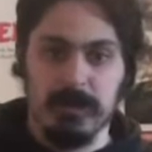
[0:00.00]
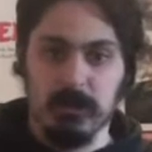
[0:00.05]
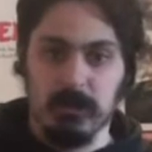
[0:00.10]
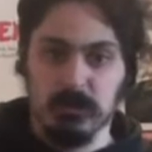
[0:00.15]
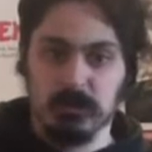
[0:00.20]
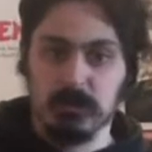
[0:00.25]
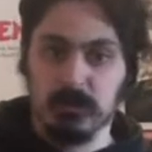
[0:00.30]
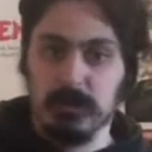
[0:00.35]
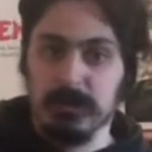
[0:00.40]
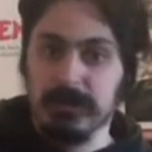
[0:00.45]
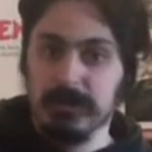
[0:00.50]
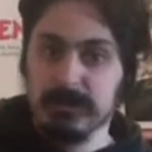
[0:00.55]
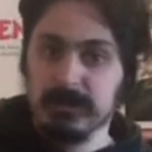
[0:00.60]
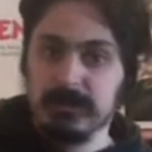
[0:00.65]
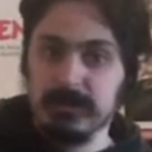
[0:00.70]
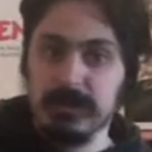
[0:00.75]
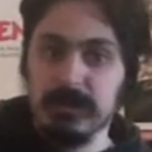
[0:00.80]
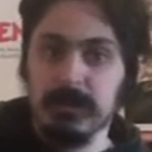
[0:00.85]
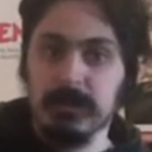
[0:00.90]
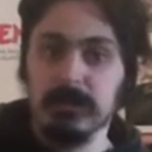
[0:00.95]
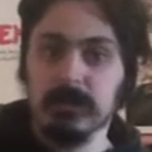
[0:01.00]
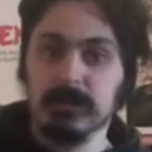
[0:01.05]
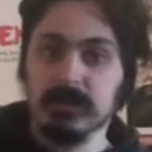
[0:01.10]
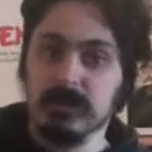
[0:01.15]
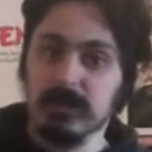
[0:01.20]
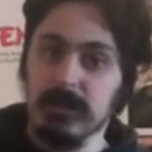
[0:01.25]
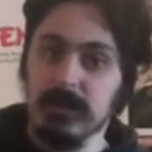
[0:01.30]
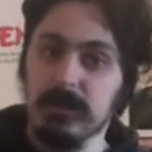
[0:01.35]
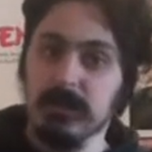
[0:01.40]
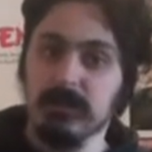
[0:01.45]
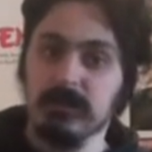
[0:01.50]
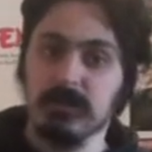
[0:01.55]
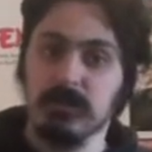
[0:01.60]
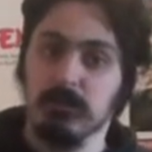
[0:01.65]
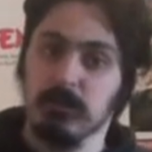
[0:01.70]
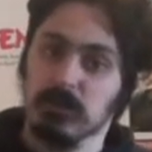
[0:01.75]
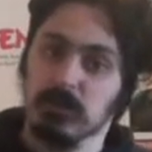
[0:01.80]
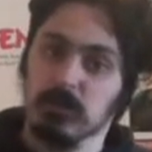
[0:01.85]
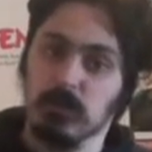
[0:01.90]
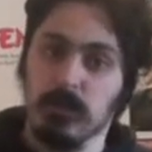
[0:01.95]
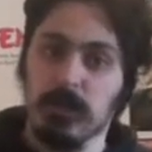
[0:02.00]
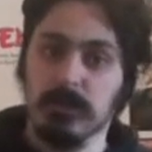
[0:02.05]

I also like seeing the scenes of Mr.